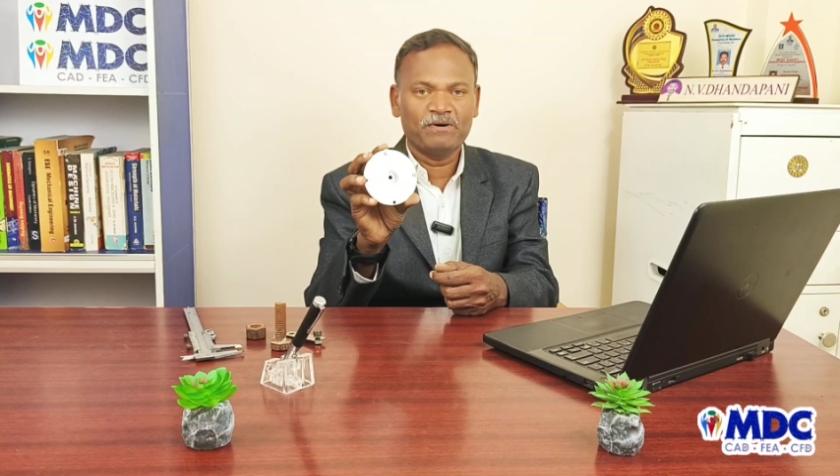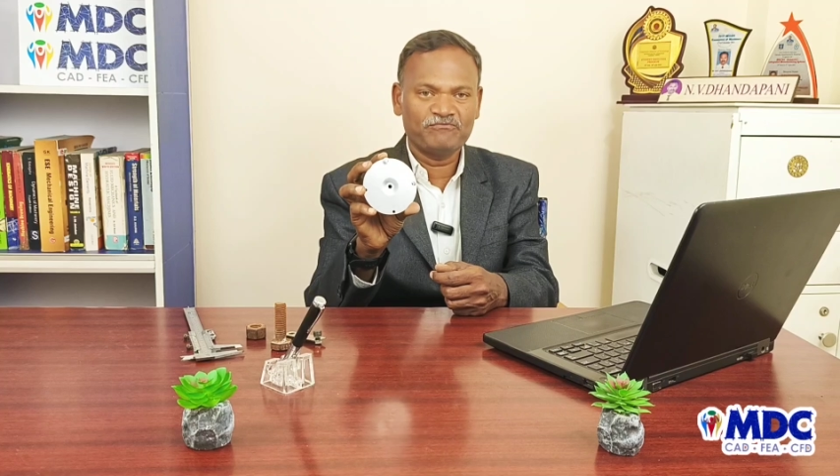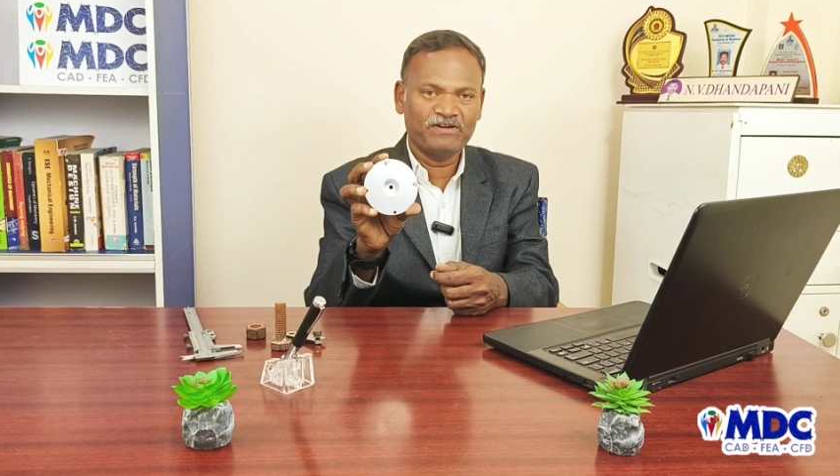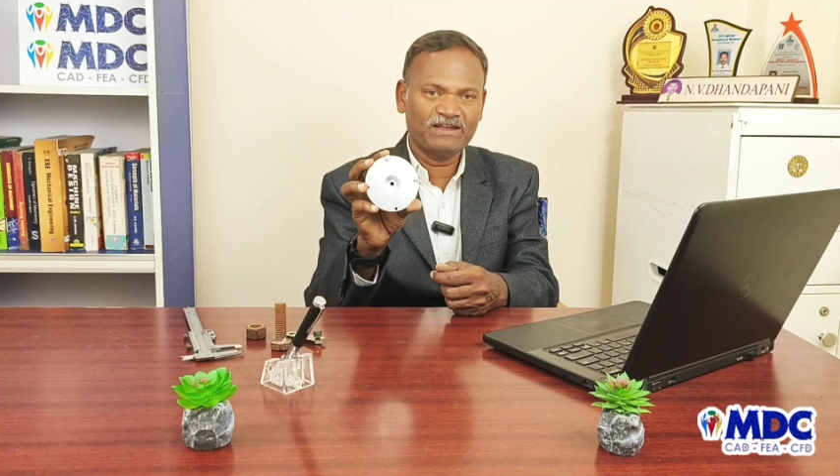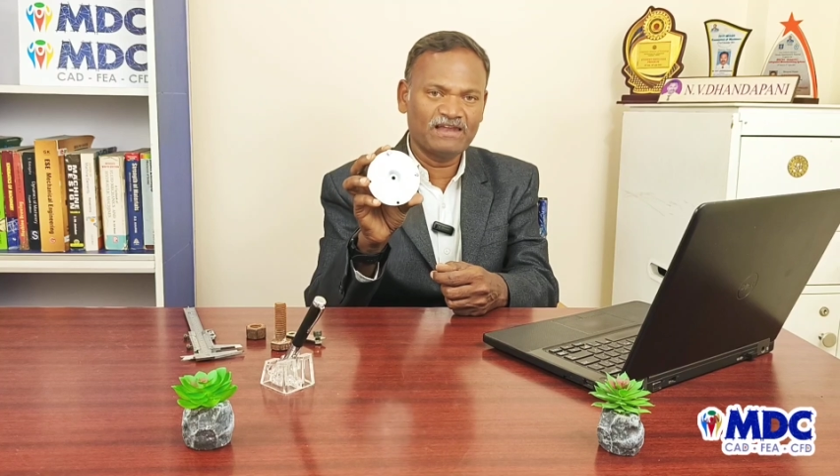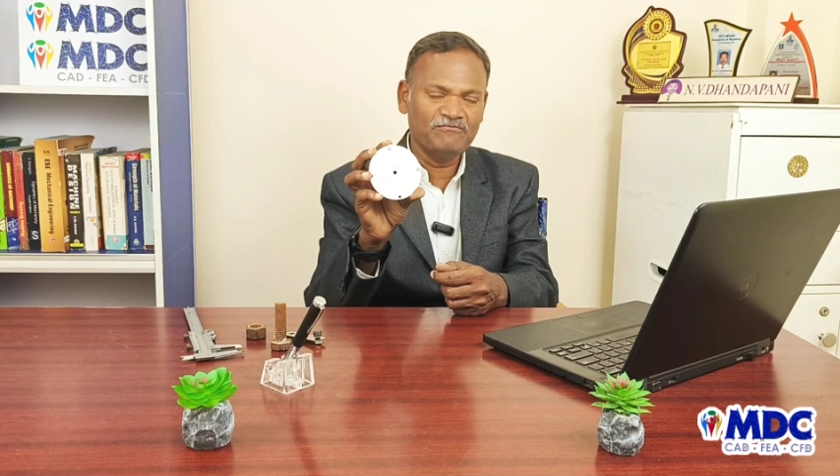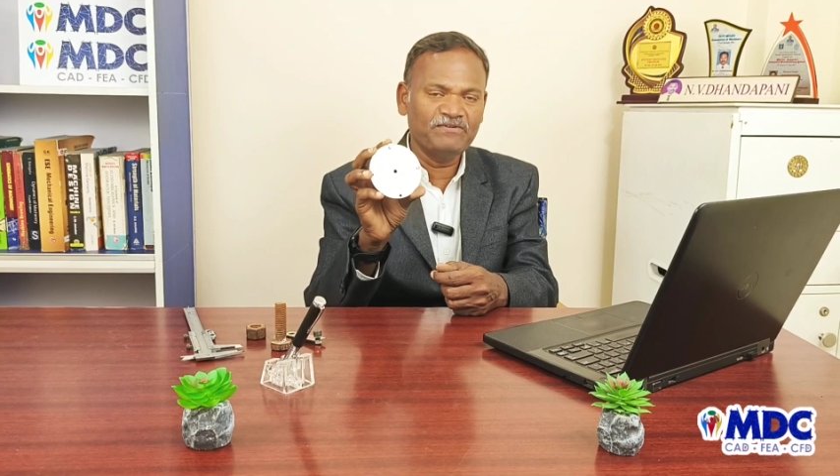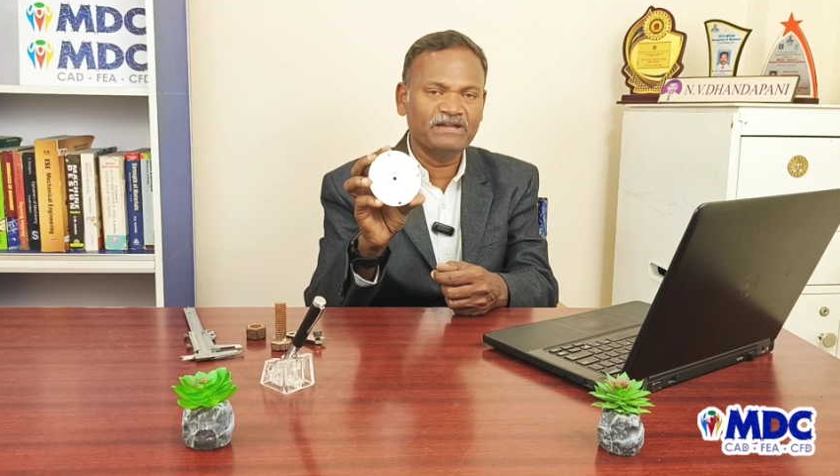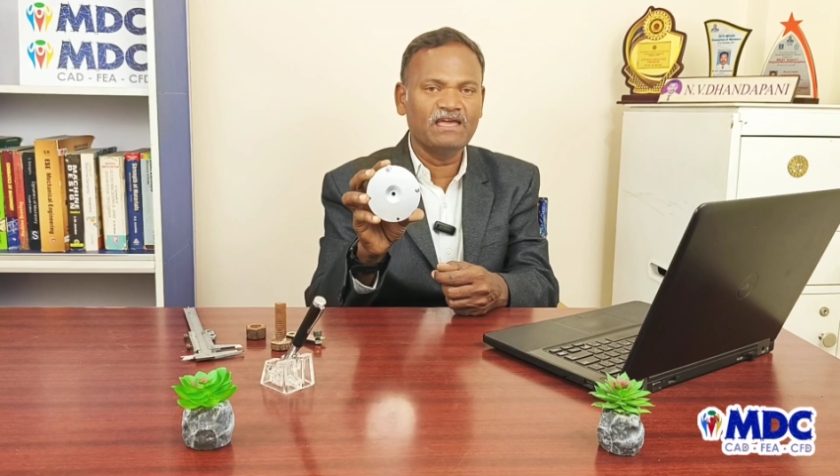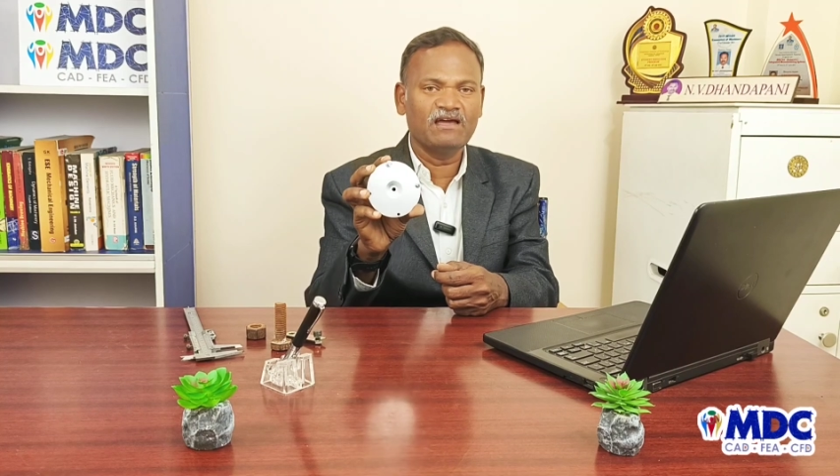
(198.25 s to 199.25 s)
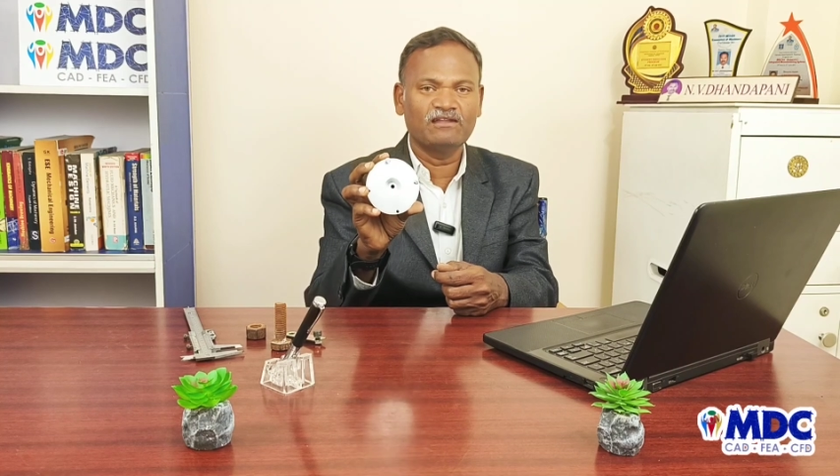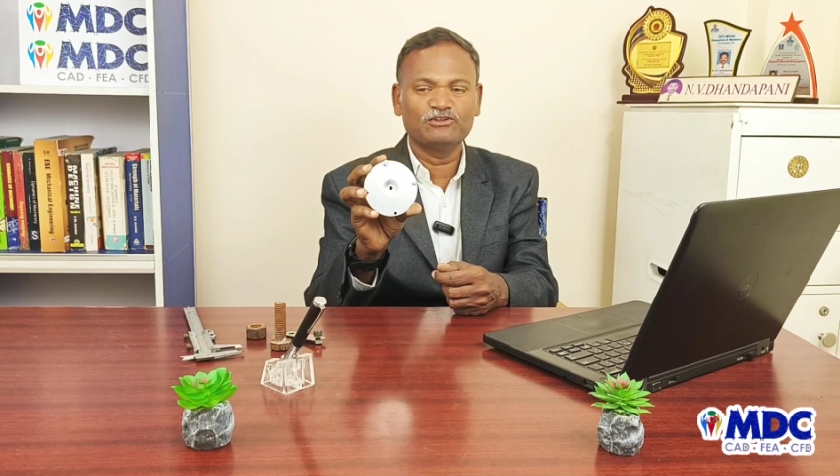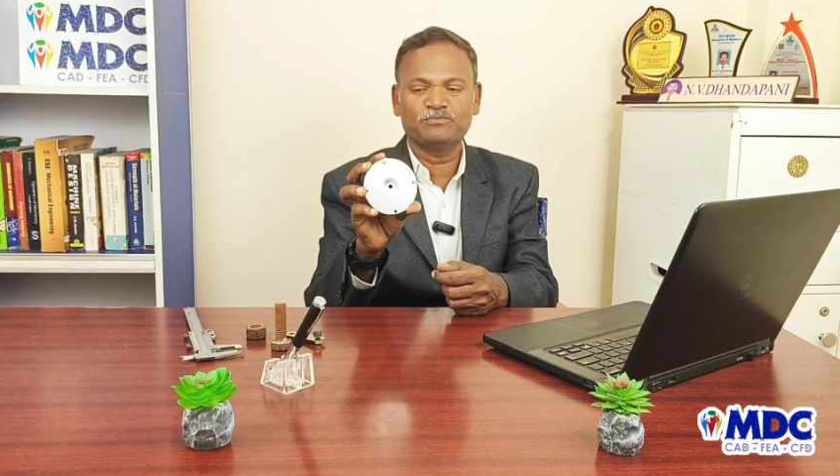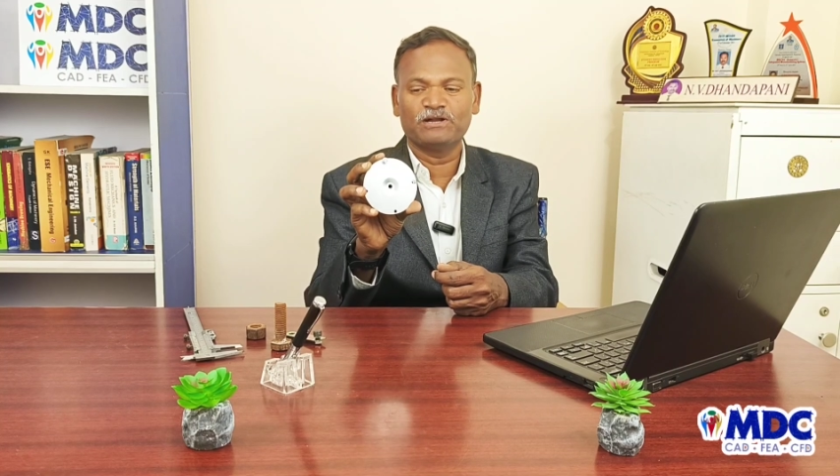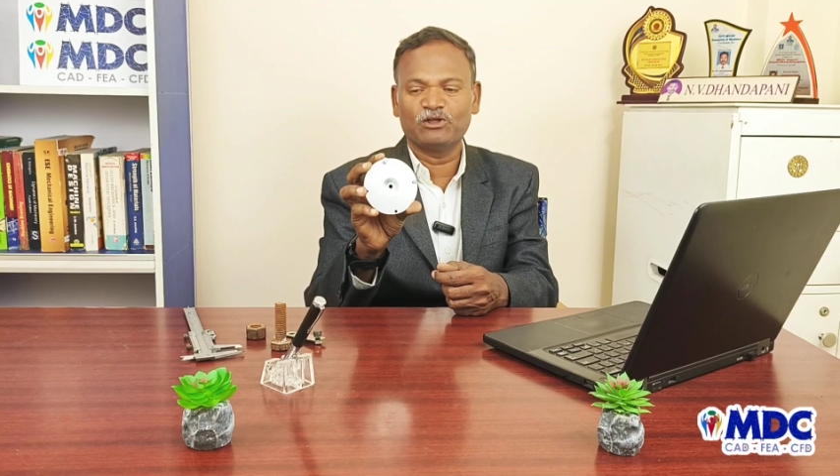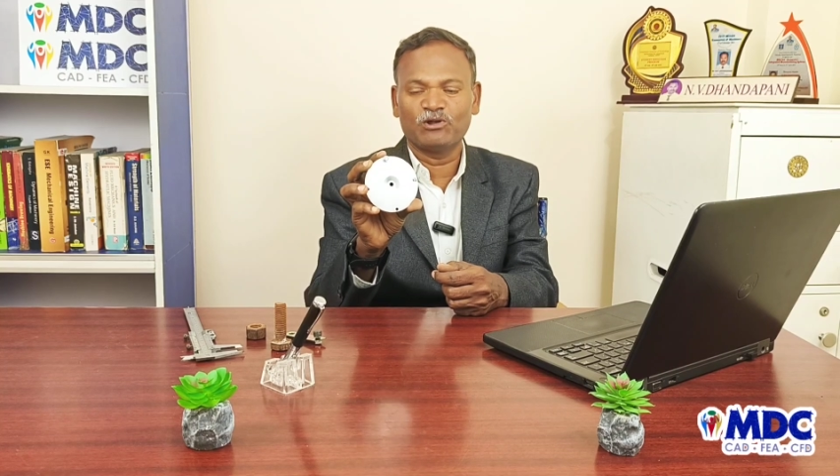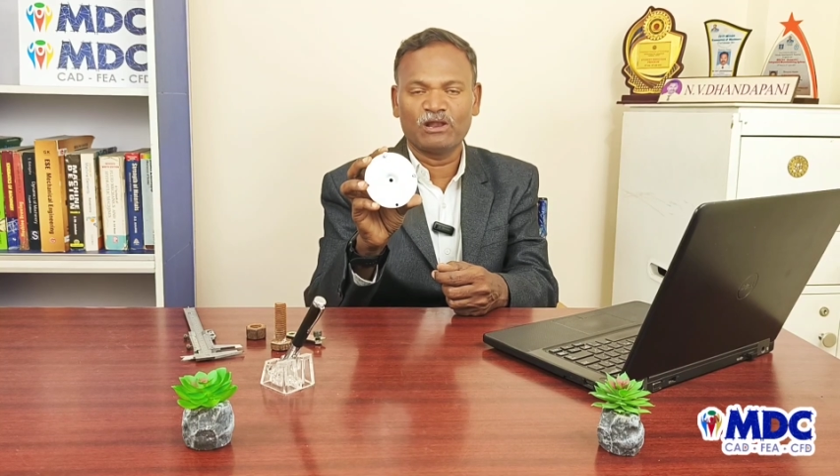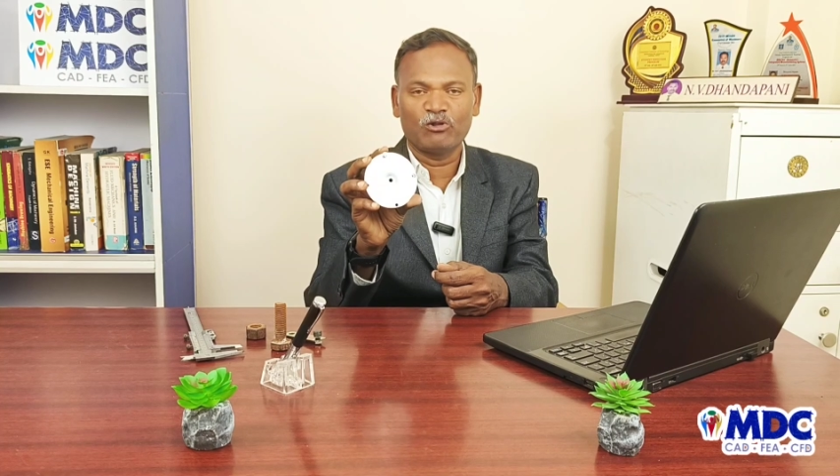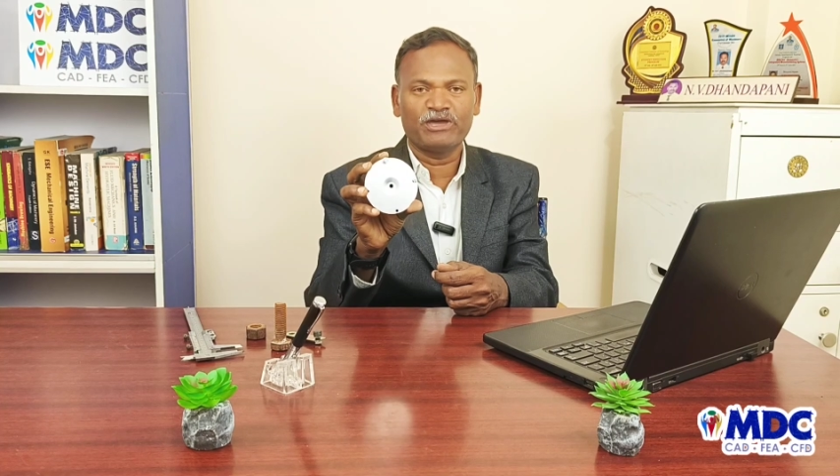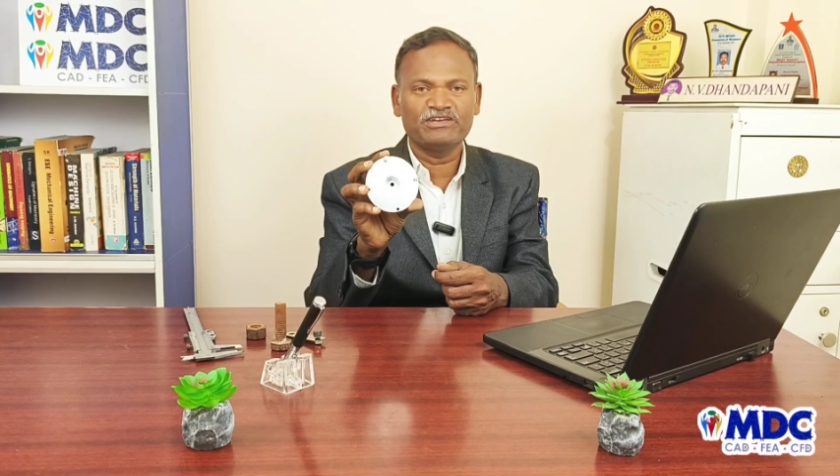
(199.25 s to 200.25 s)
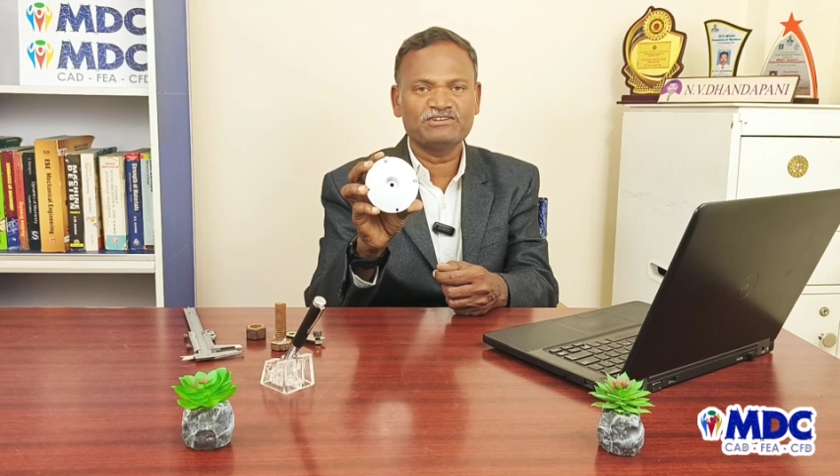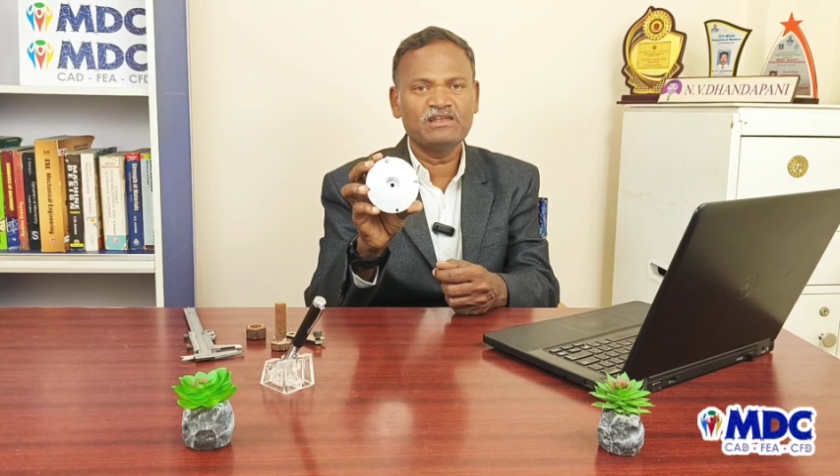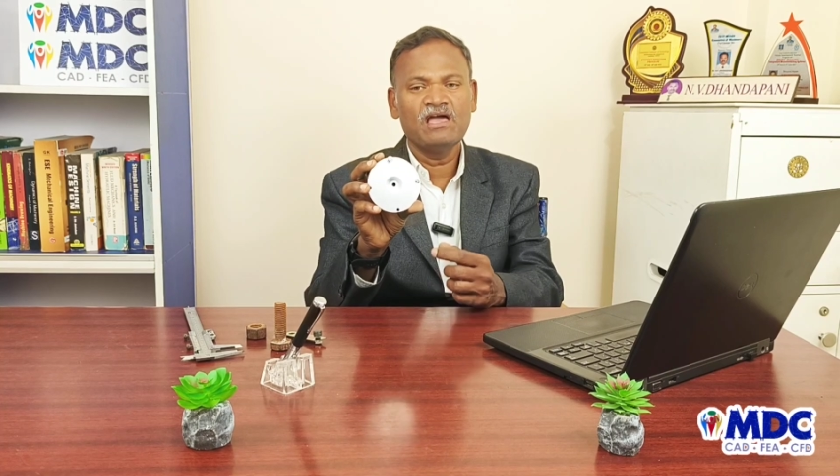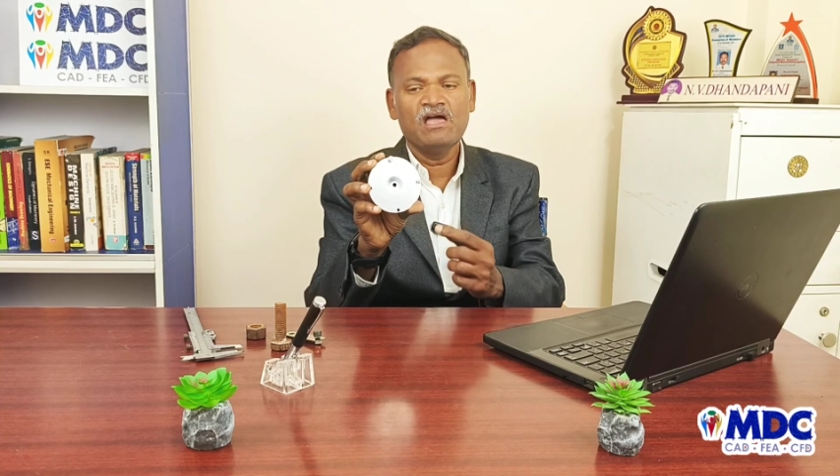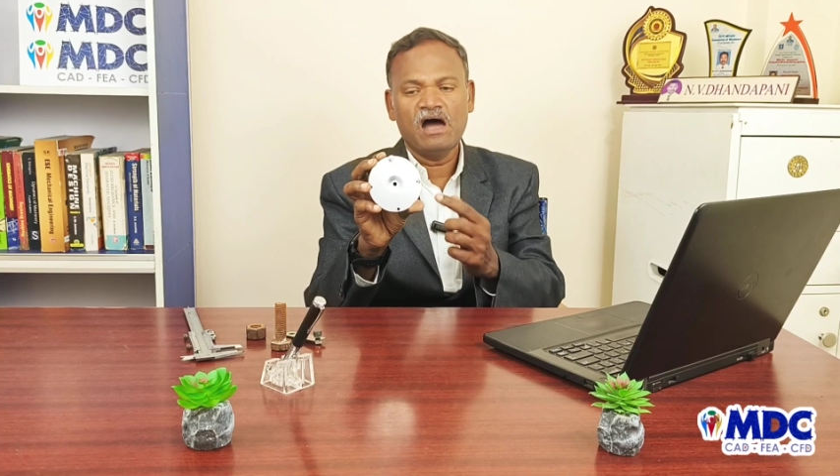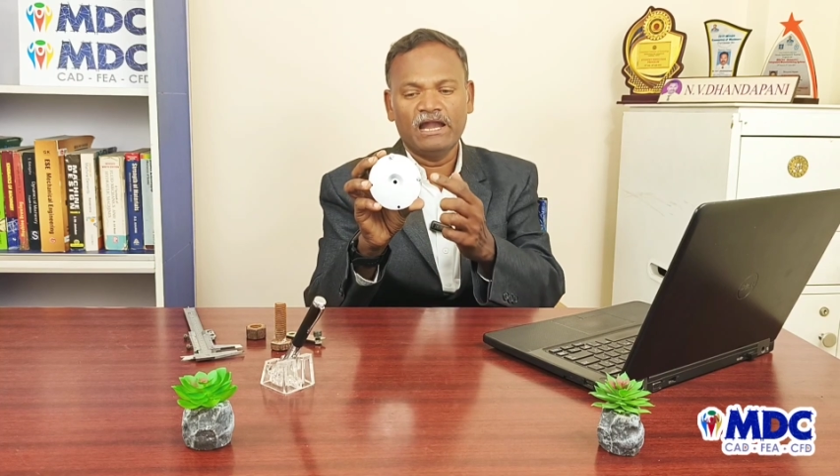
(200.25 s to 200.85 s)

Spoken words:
perfectly fitting on this particular location,